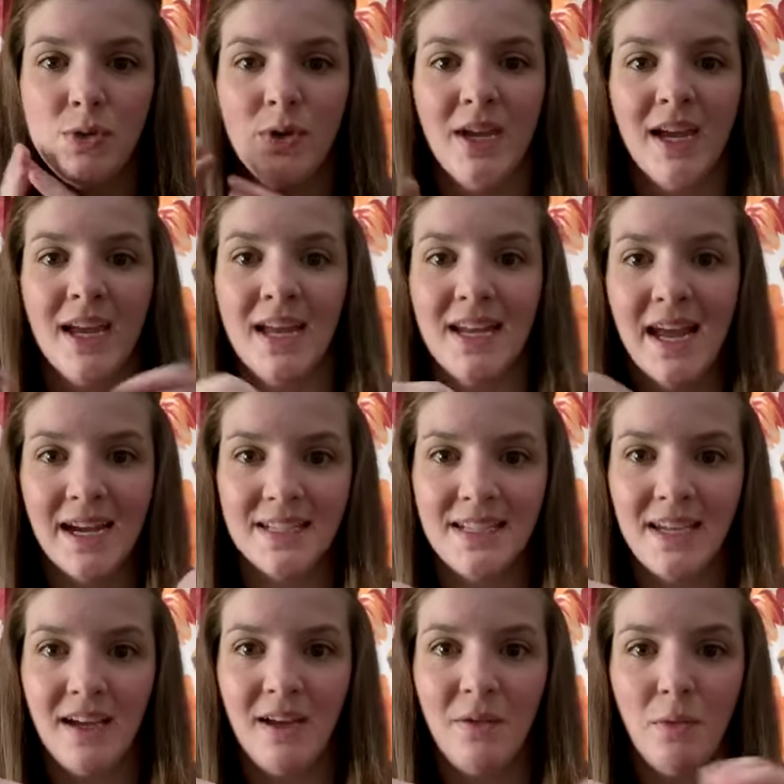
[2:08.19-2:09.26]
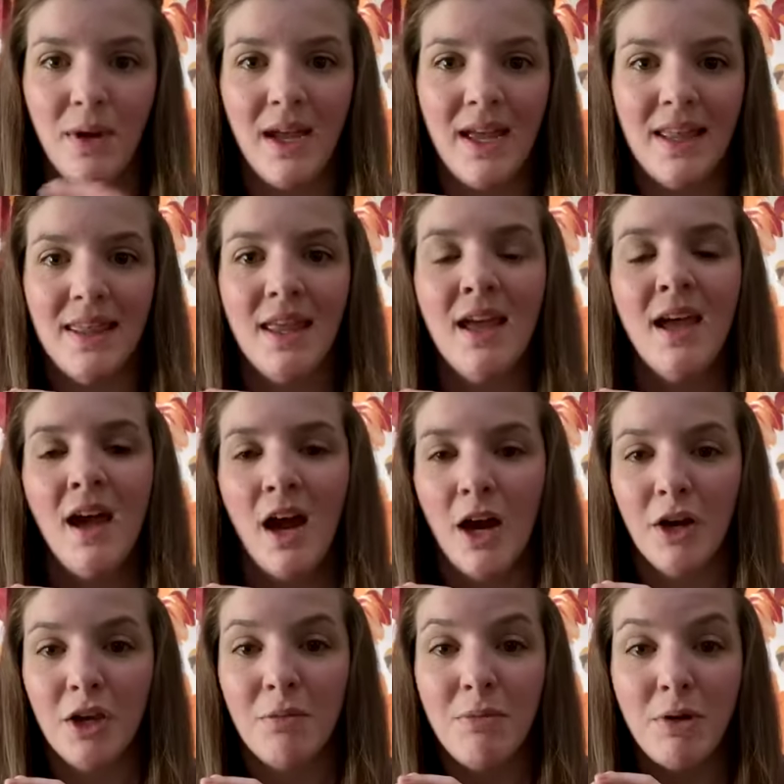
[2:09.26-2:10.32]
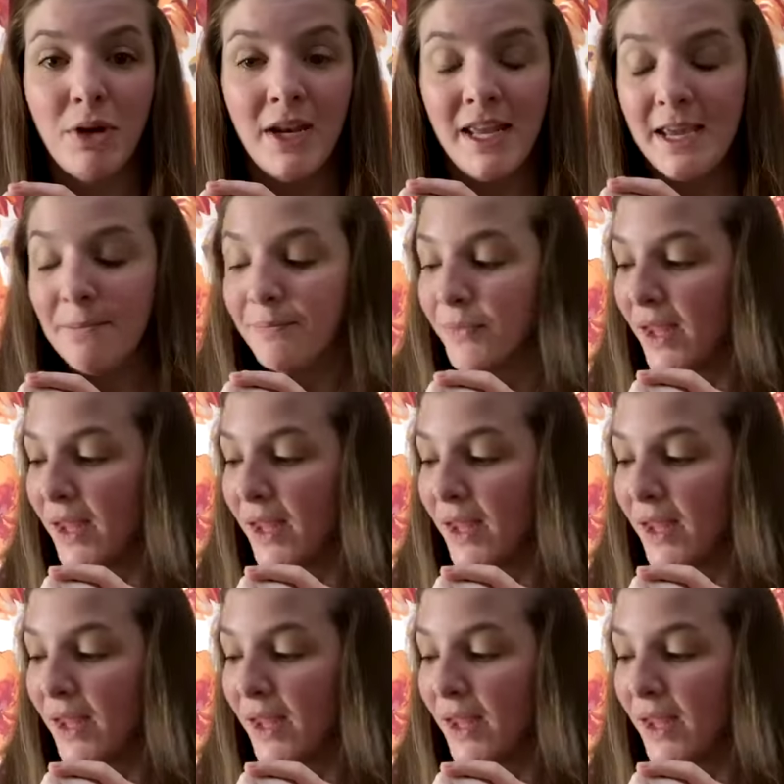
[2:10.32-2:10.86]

get connected with our community.